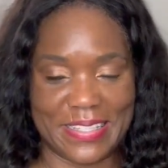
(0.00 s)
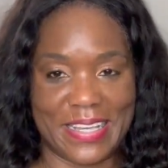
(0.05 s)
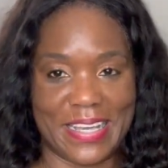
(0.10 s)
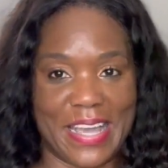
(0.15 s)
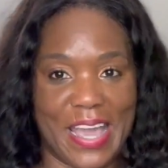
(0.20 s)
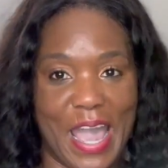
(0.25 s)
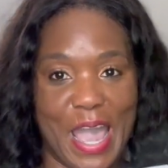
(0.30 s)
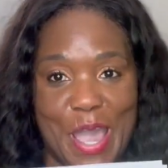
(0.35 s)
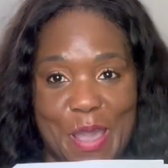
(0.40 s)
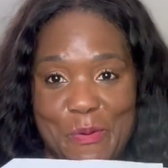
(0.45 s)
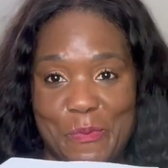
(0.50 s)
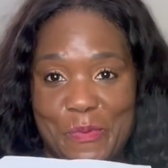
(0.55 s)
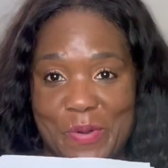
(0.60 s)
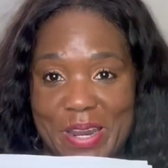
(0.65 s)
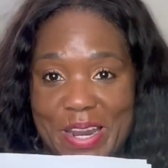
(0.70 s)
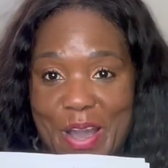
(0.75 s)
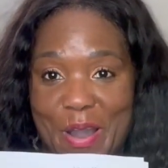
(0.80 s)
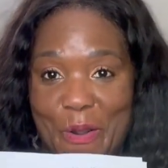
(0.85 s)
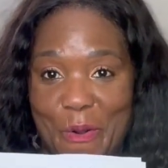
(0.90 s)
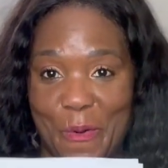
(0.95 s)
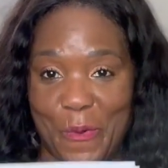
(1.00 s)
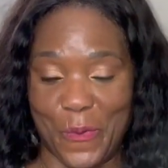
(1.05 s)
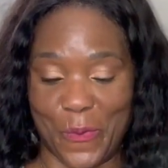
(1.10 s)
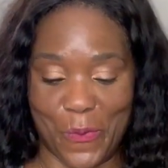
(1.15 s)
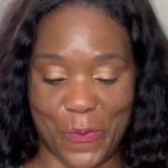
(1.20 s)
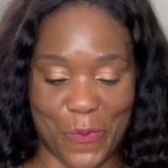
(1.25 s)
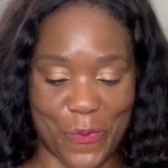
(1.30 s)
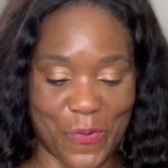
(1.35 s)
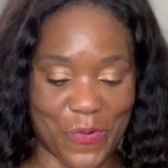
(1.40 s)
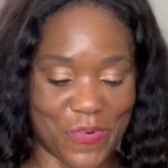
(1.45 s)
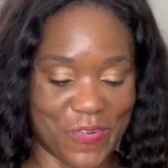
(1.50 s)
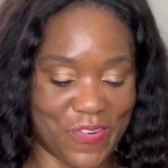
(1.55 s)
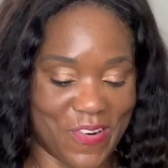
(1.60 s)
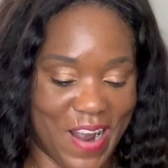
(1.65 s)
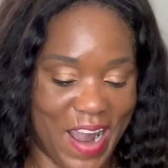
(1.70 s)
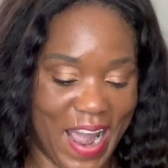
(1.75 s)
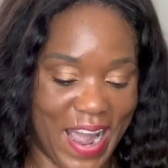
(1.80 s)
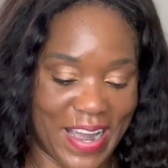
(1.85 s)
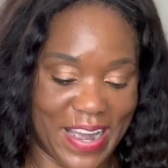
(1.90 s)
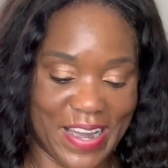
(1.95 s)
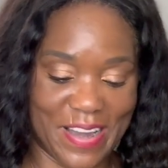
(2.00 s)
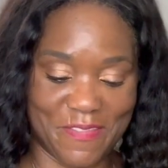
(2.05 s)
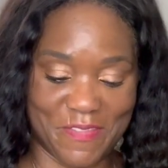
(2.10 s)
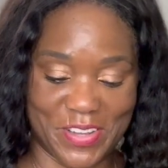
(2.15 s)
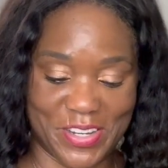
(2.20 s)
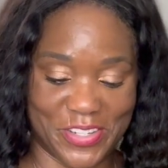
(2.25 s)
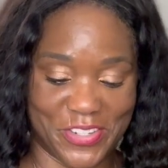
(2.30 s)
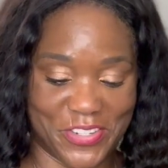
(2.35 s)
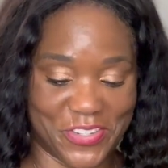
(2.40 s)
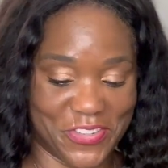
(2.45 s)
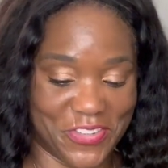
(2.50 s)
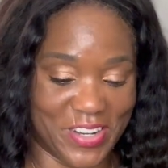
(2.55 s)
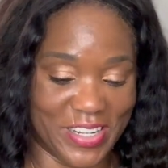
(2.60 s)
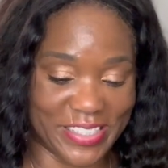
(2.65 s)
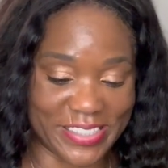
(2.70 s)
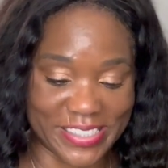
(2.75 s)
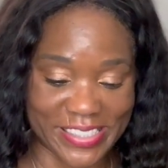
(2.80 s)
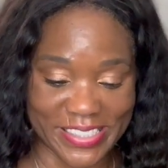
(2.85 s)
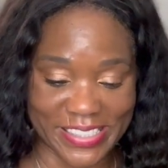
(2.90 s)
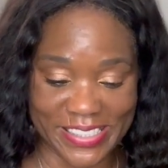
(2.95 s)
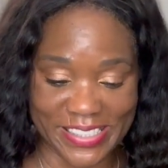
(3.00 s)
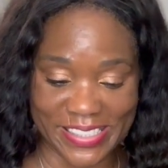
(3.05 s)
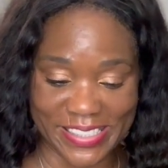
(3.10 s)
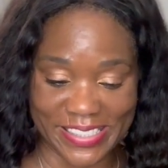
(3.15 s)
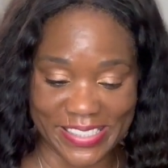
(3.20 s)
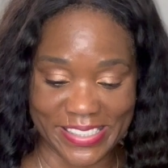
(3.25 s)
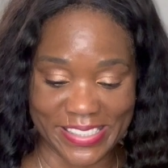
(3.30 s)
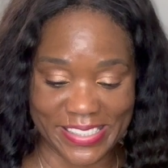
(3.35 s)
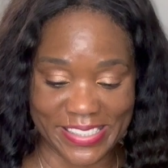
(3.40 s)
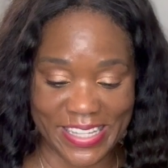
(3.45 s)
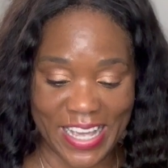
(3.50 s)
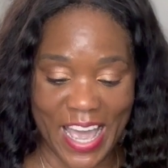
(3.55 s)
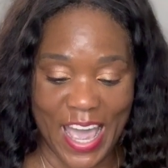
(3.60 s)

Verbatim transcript: it came with a whole rack of instructions